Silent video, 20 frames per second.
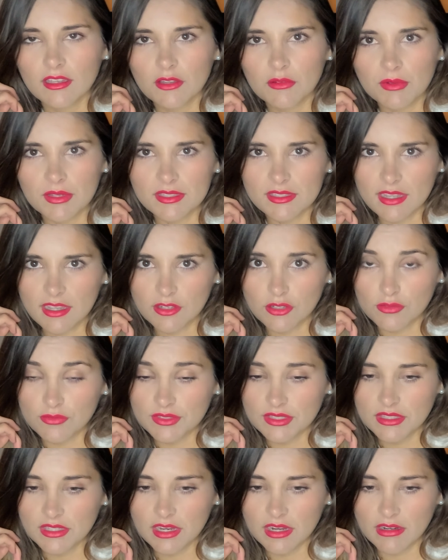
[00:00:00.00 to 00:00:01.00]
It was kind
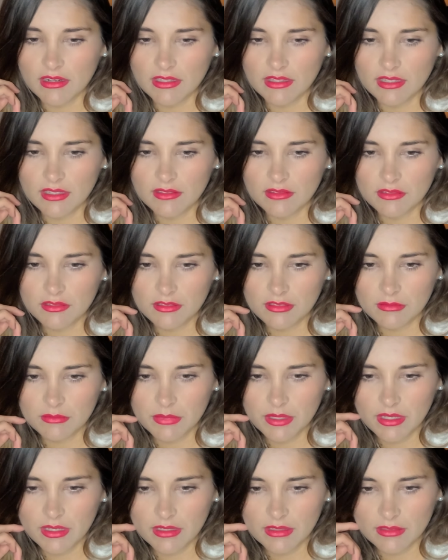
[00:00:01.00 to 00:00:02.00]
of scary, that old
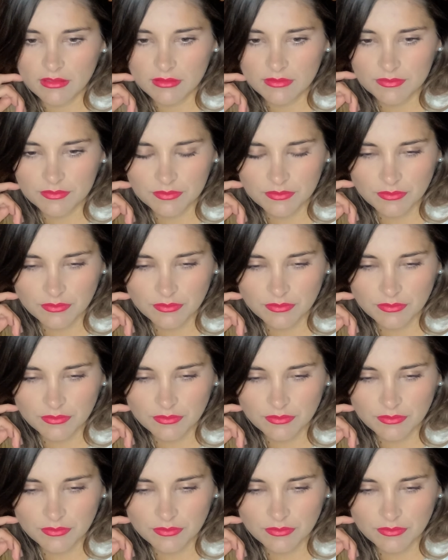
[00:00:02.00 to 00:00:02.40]
man.